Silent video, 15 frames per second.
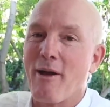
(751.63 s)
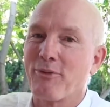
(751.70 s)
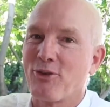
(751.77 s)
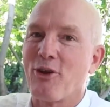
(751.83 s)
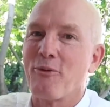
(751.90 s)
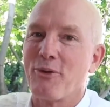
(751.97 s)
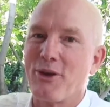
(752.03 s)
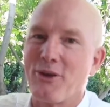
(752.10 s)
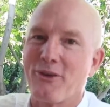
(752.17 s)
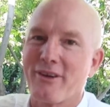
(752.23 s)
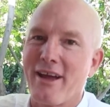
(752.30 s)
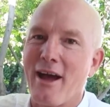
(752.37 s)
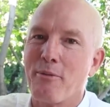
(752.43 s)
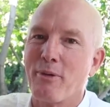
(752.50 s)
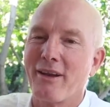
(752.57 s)
mom told me you were
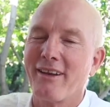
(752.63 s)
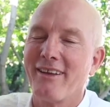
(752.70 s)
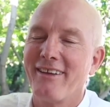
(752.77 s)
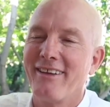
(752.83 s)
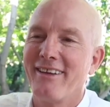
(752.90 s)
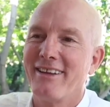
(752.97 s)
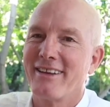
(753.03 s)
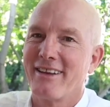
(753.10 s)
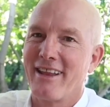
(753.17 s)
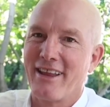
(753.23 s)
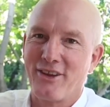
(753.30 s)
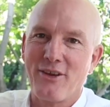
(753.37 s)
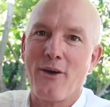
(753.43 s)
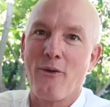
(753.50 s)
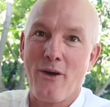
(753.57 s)
coming,
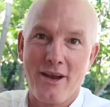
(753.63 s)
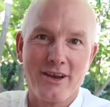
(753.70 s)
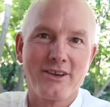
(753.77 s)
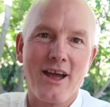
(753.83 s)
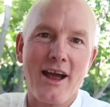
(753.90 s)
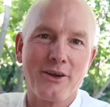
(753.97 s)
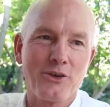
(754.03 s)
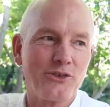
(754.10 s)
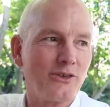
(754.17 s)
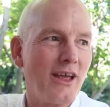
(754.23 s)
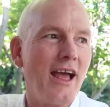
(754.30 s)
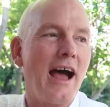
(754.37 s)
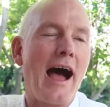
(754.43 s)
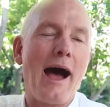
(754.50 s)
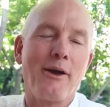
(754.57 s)
that y'all want to talk to us.
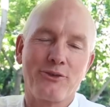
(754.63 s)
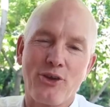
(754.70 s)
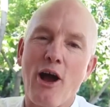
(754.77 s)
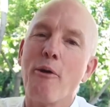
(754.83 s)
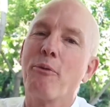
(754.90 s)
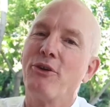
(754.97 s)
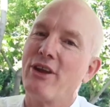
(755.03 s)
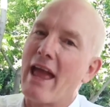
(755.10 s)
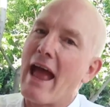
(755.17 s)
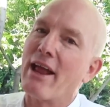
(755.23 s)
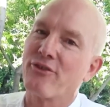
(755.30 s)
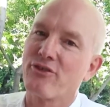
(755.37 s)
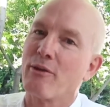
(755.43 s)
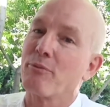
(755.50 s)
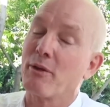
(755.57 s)
I was hoping you
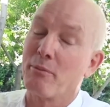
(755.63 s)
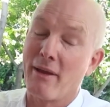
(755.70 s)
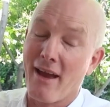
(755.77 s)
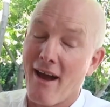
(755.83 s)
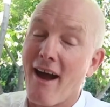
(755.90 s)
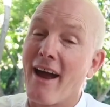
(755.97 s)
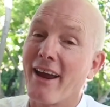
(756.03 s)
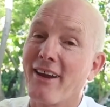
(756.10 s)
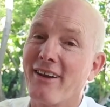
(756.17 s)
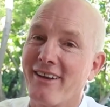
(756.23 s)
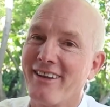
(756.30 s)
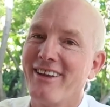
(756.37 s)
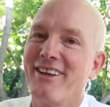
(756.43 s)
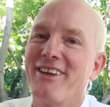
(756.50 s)
had something behind. Oh,